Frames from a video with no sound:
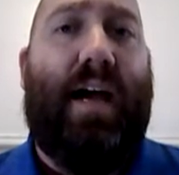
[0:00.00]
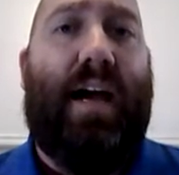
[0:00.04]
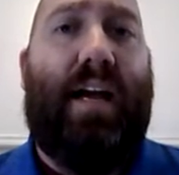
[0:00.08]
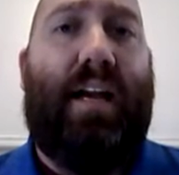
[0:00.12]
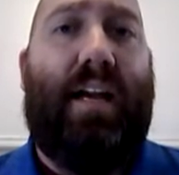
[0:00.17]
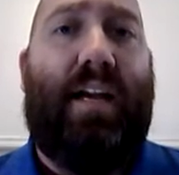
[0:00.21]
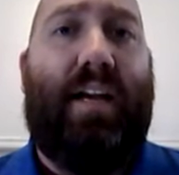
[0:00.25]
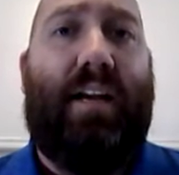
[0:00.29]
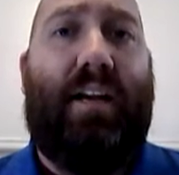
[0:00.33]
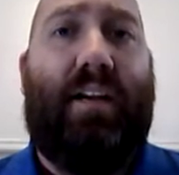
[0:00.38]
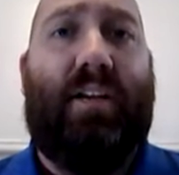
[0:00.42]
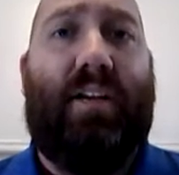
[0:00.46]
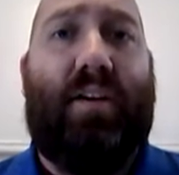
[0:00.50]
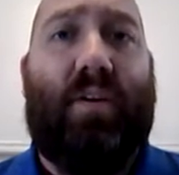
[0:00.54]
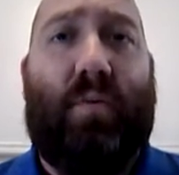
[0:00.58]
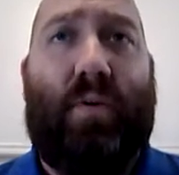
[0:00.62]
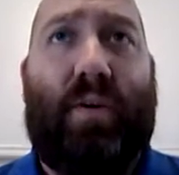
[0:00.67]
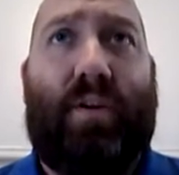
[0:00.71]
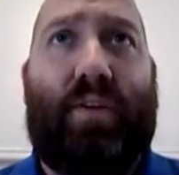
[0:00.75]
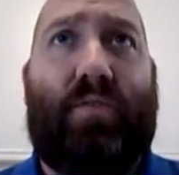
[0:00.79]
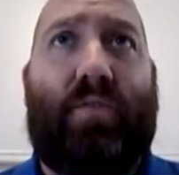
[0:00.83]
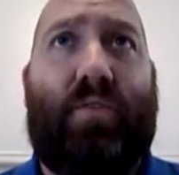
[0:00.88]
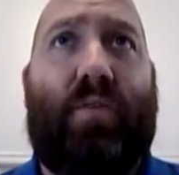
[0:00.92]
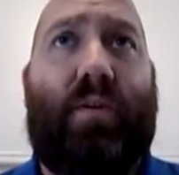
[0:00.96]
And then
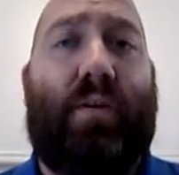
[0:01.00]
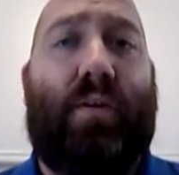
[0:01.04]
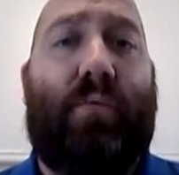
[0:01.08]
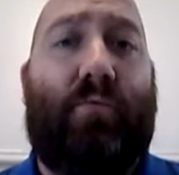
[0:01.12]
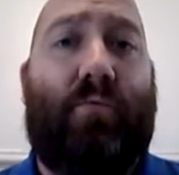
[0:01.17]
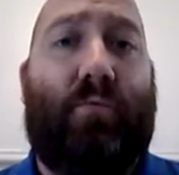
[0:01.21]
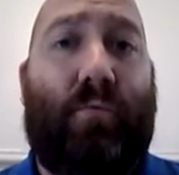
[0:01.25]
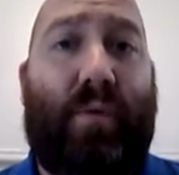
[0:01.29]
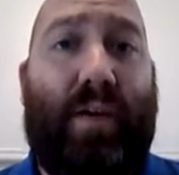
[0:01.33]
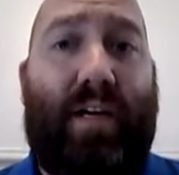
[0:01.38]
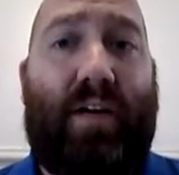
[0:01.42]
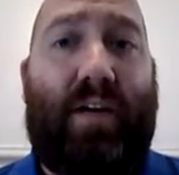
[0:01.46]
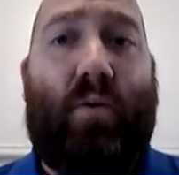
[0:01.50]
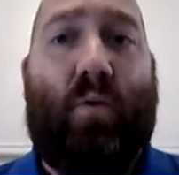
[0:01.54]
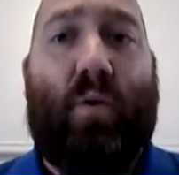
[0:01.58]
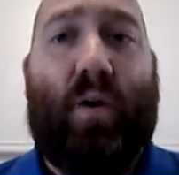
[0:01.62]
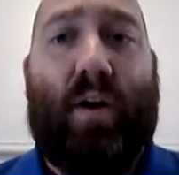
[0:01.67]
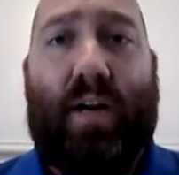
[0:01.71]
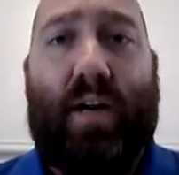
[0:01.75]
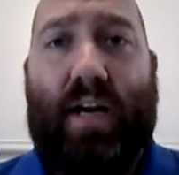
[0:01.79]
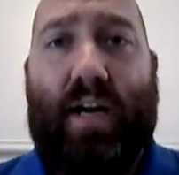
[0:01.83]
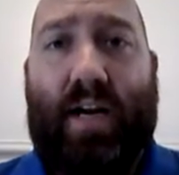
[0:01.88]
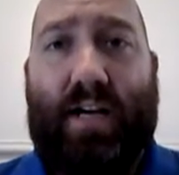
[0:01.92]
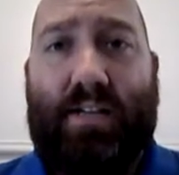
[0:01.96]
going through and
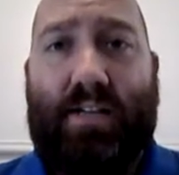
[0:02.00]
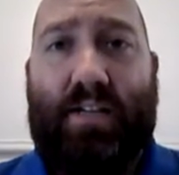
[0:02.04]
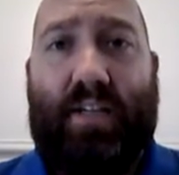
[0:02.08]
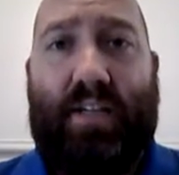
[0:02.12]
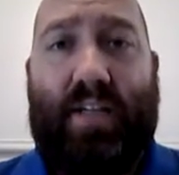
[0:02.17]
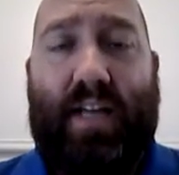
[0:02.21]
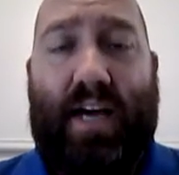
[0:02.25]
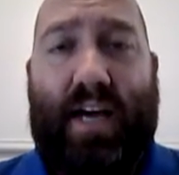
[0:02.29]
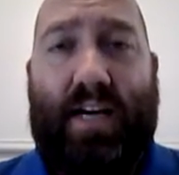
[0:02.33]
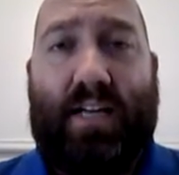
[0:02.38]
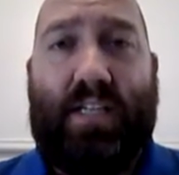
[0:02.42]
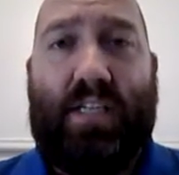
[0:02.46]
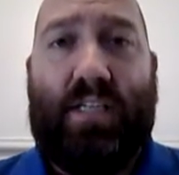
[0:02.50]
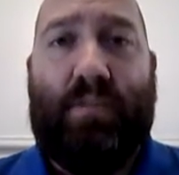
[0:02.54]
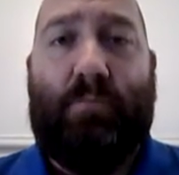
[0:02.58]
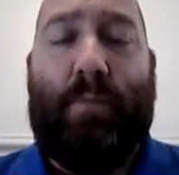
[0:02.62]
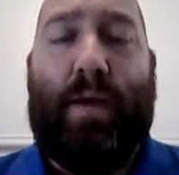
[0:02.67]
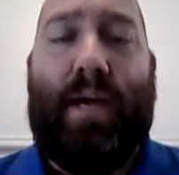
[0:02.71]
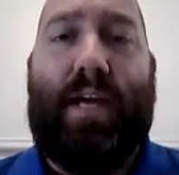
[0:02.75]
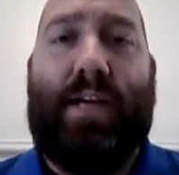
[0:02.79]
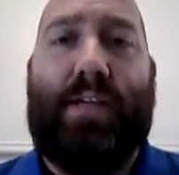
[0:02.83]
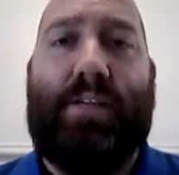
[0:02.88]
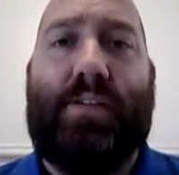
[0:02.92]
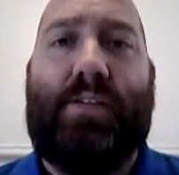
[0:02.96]
reorganizing that
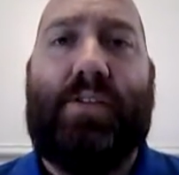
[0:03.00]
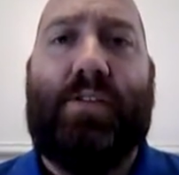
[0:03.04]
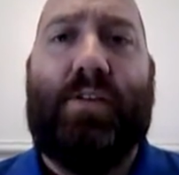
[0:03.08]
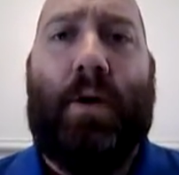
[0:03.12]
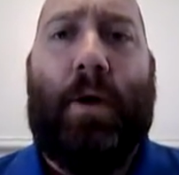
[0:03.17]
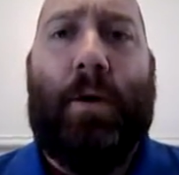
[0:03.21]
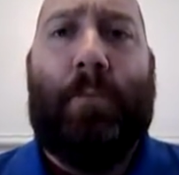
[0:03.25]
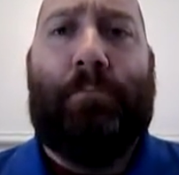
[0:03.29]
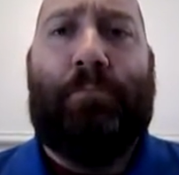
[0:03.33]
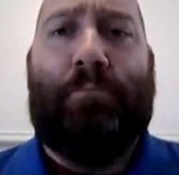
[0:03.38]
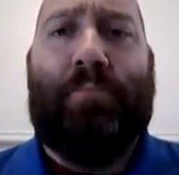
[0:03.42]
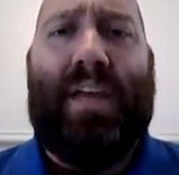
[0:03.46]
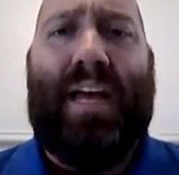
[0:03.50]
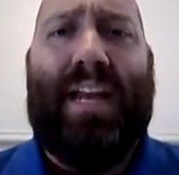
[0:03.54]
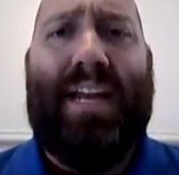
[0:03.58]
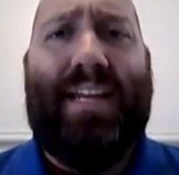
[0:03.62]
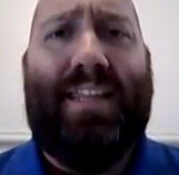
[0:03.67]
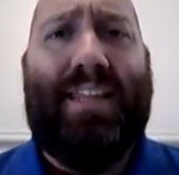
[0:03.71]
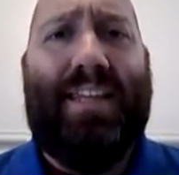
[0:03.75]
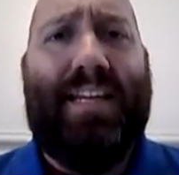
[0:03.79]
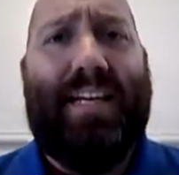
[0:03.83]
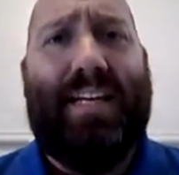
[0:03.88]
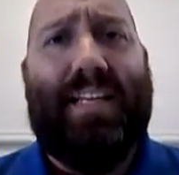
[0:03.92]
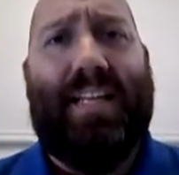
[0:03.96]
space. And I
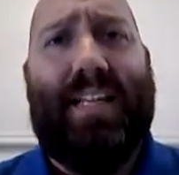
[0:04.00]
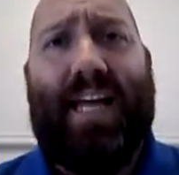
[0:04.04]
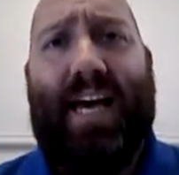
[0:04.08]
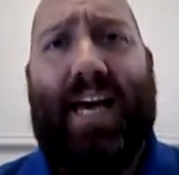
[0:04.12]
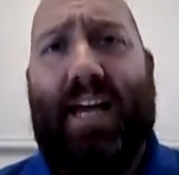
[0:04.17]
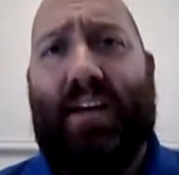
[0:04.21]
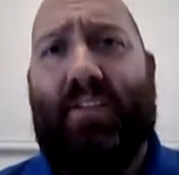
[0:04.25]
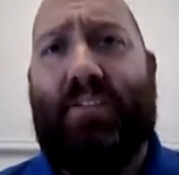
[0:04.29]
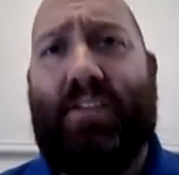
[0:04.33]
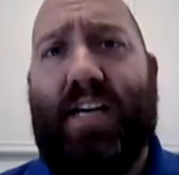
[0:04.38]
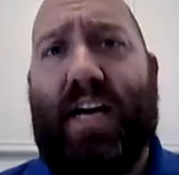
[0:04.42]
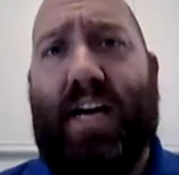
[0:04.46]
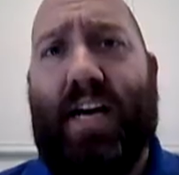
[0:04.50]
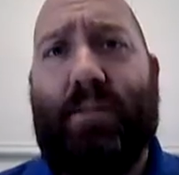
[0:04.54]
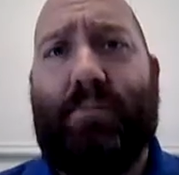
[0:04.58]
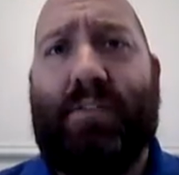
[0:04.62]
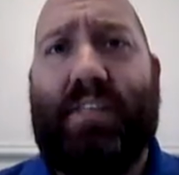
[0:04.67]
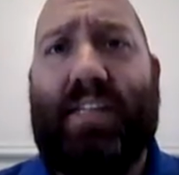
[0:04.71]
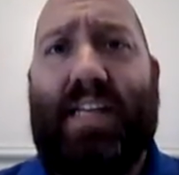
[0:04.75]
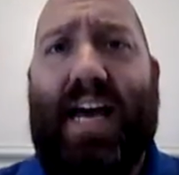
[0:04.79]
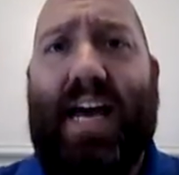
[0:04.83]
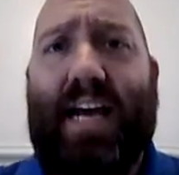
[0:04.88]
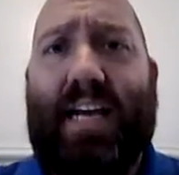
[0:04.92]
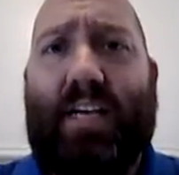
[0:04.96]
think a lot of
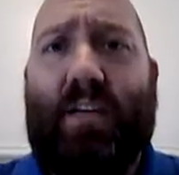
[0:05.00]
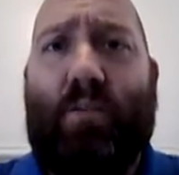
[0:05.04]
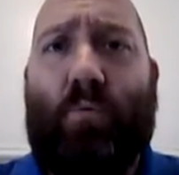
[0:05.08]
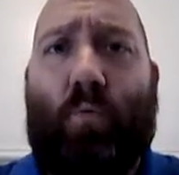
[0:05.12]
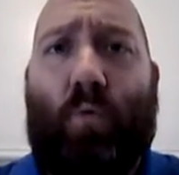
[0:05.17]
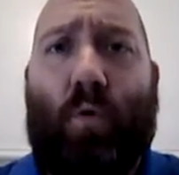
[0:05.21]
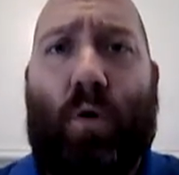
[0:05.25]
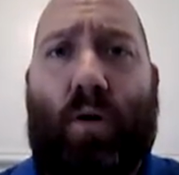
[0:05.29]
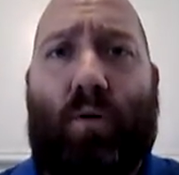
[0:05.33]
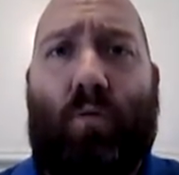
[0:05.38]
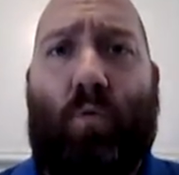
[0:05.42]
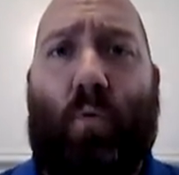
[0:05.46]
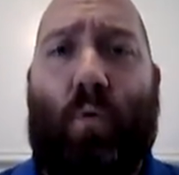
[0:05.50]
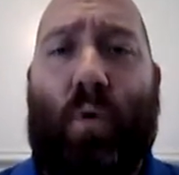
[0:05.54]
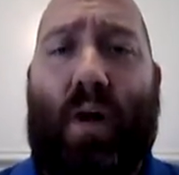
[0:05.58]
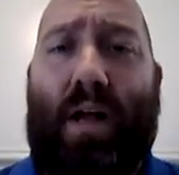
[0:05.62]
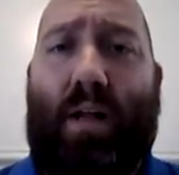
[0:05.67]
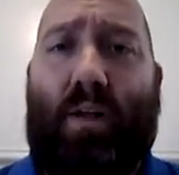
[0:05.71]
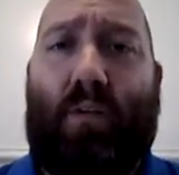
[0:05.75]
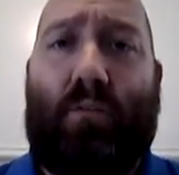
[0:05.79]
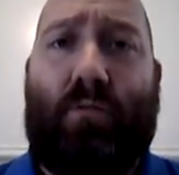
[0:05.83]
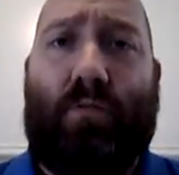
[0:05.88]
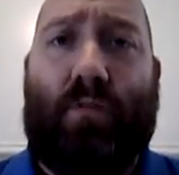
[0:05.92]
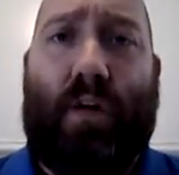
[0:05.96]
times that can work
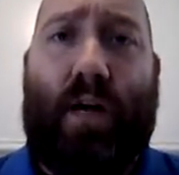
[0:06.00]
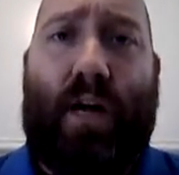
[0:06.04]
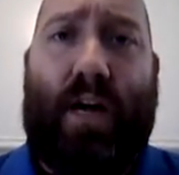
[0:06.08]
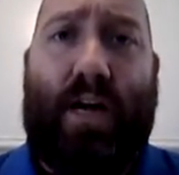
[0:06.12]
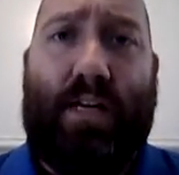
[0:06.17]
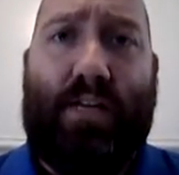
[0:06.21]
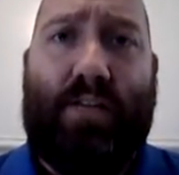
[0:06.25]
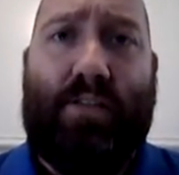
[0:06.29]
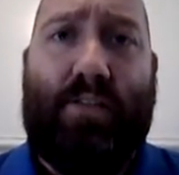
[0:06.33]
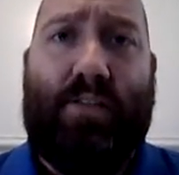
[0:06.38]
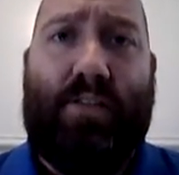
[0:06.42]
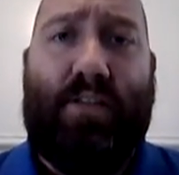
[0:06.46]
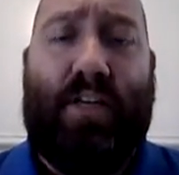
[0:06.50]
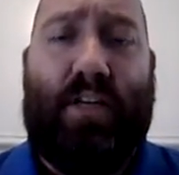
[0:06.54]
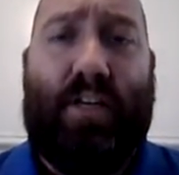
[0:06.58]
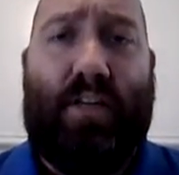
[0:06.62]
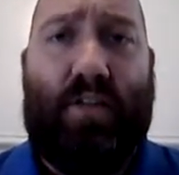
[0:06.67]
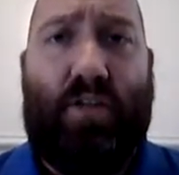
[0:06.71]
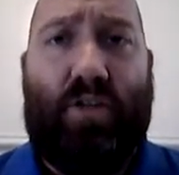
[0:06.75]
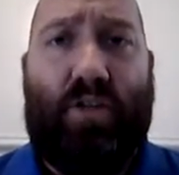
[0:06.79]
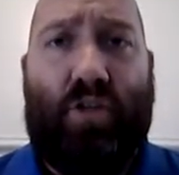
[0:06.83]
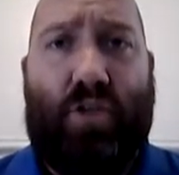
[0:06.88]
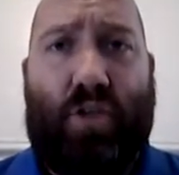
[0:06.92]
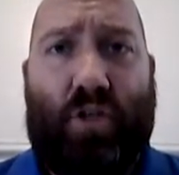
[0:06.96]
well for us
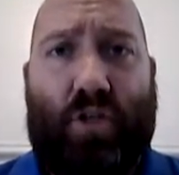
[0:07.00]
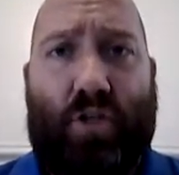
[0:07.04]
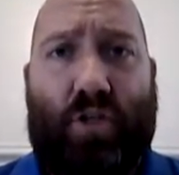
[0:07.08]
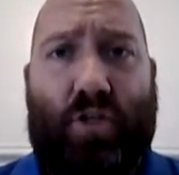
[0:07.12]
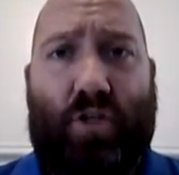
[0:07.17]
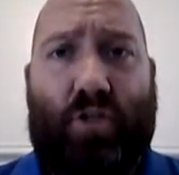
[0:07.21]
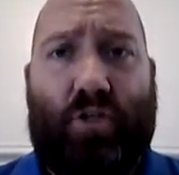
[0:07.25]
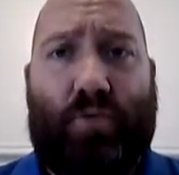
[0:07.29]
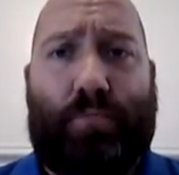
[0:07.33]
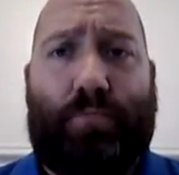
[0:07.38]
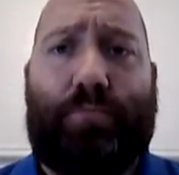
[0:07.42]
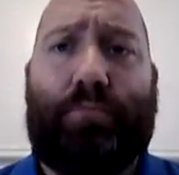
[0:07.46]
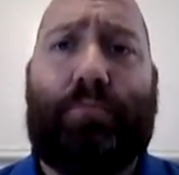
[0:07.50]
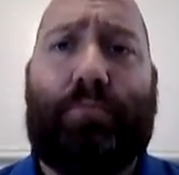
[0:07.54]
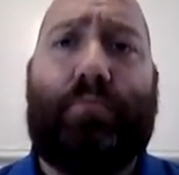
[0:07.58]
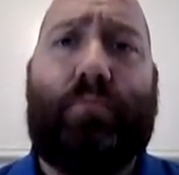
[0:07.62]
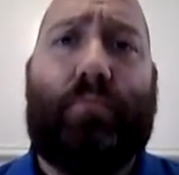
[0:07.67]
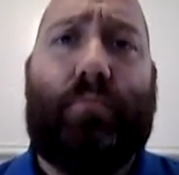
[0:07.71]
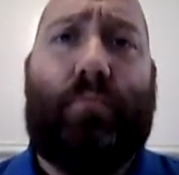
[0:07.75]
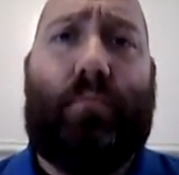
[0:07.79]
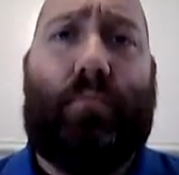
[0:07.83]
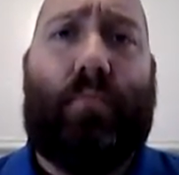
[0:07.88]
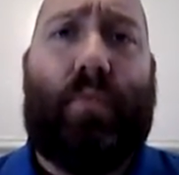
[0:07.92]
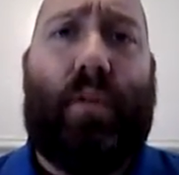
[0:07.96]
in the church
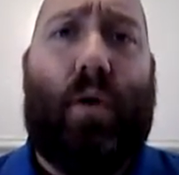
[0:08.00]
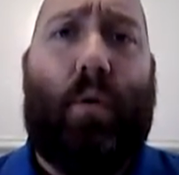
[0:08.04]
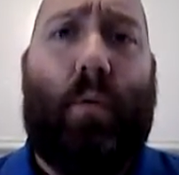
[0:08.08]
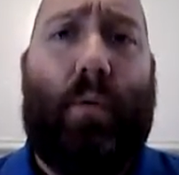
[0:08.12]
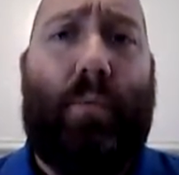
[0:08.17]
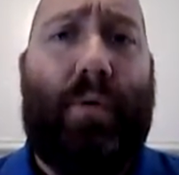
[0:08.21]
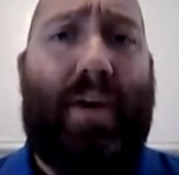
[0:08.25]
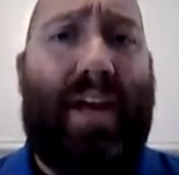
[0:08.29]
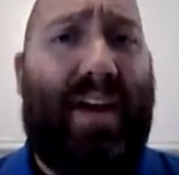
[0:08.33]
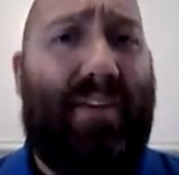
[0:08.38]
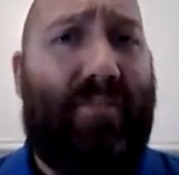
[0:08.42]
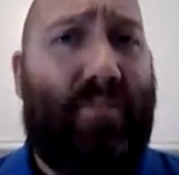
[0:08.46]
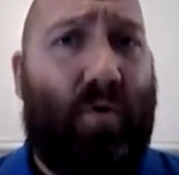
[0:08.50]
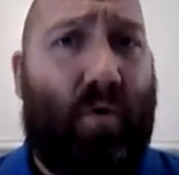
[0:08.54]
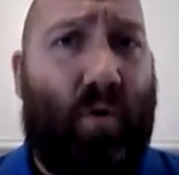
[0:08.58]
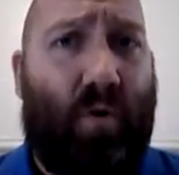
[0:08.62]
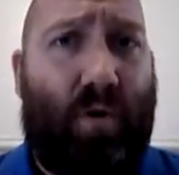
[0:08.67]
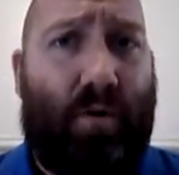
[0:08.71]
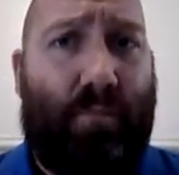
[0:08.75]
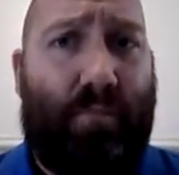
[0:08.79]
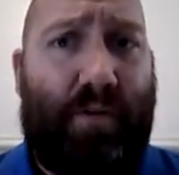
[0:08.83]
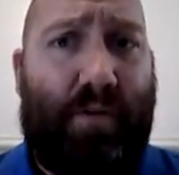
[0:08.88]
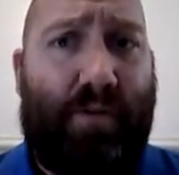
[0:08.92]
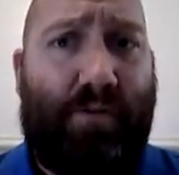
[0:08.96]
when we have
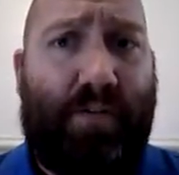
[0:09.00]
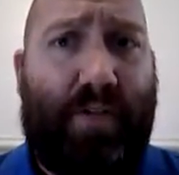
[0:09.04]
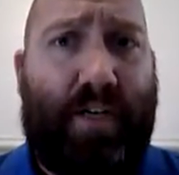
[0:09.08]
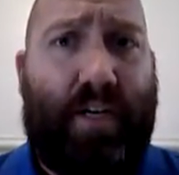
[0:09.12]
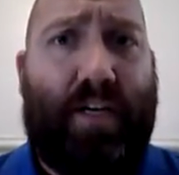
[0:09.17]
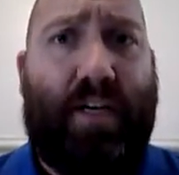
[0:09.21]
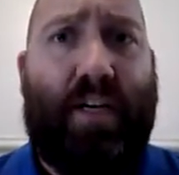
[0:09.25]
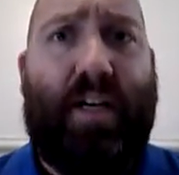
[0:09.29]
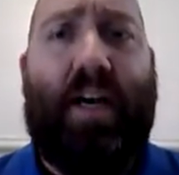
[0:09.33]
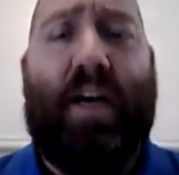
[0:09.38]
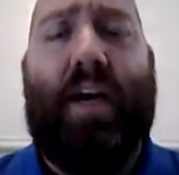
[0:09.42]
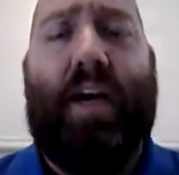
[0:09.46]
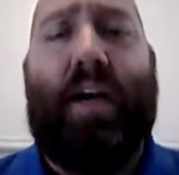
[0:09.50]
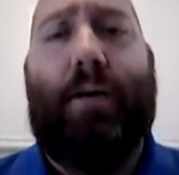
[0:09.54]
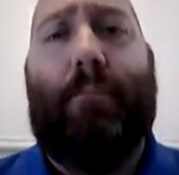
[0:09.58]
choral music.